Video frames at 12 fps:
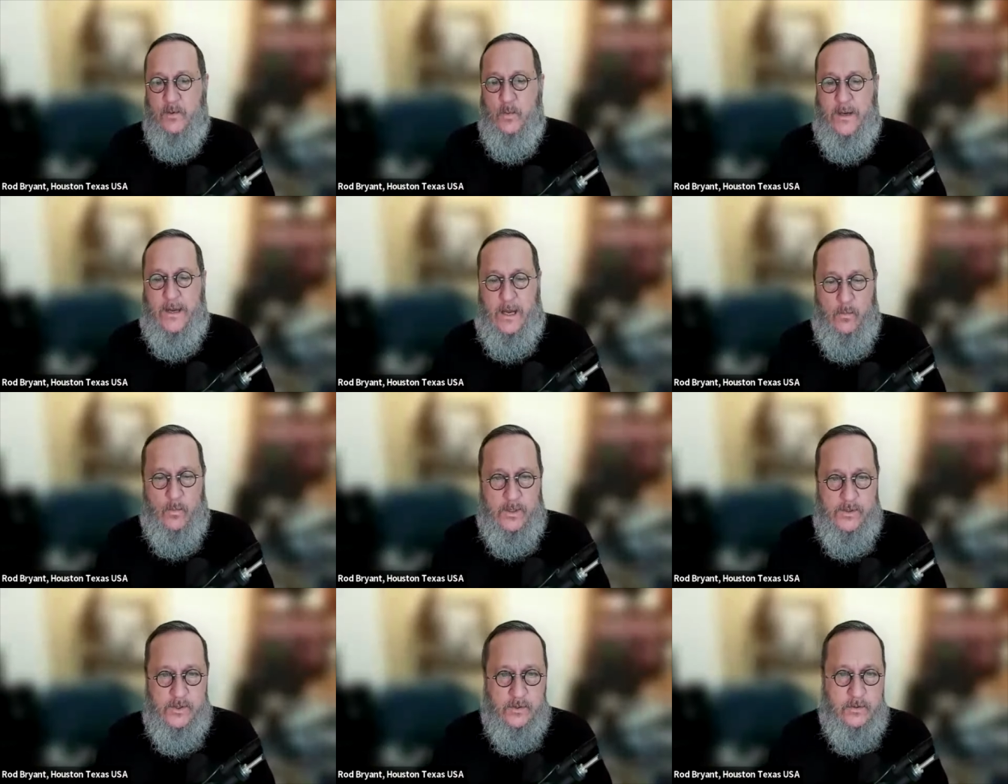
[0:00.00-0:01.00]
the way I
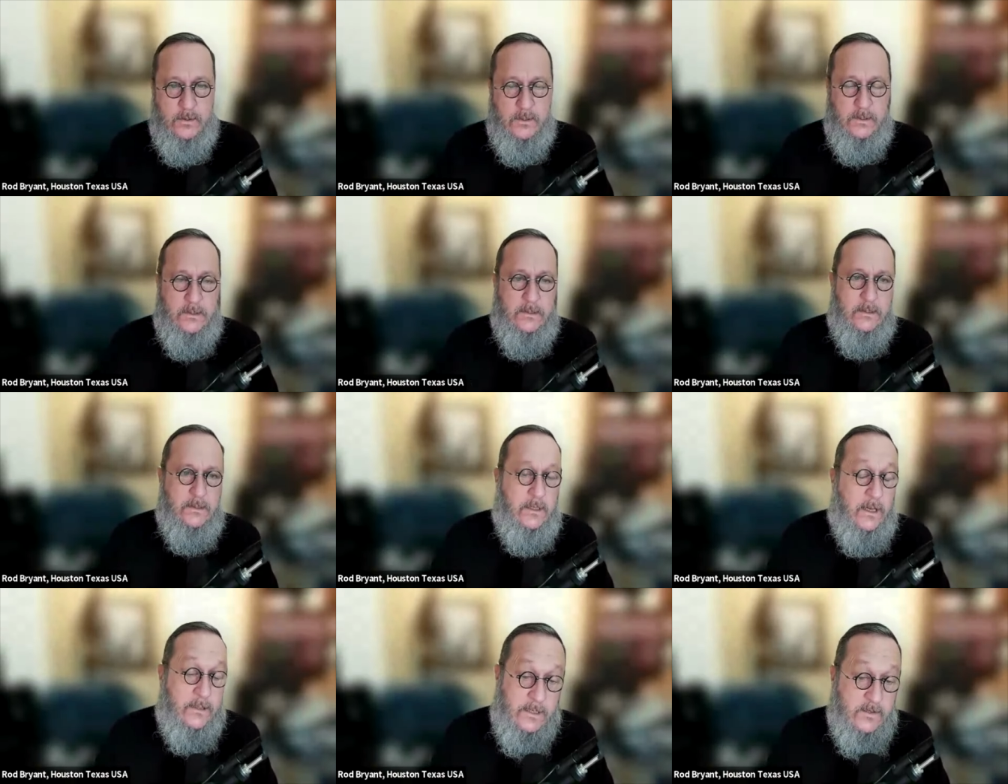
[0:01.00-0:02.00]
want to.
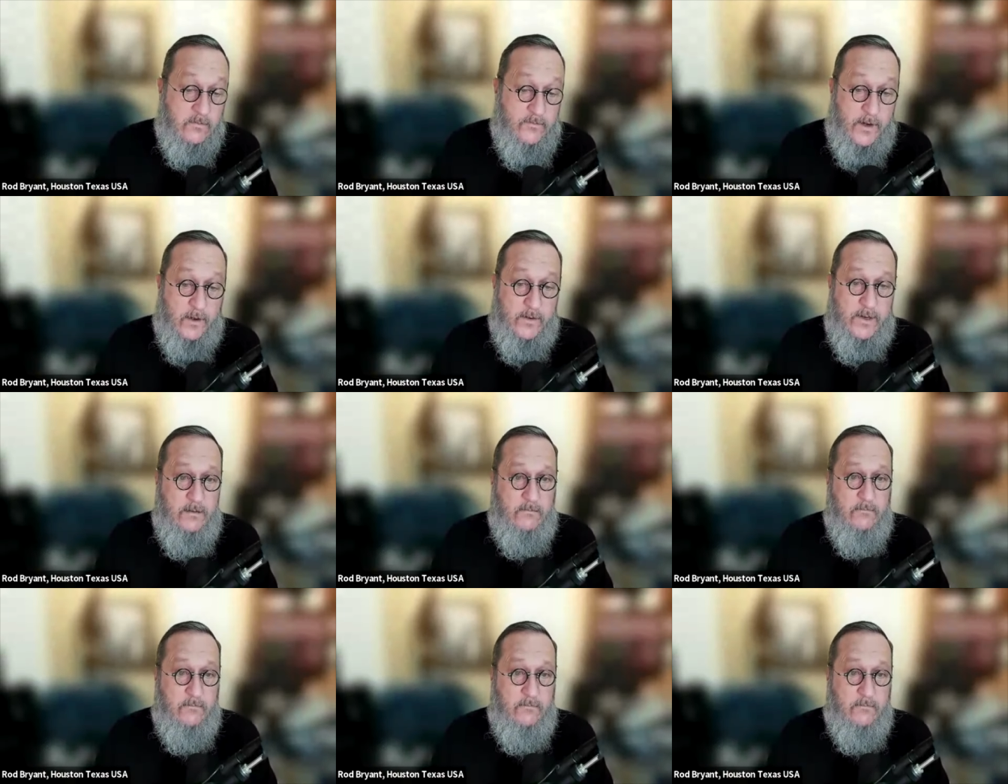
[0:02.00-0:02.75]
And these are very,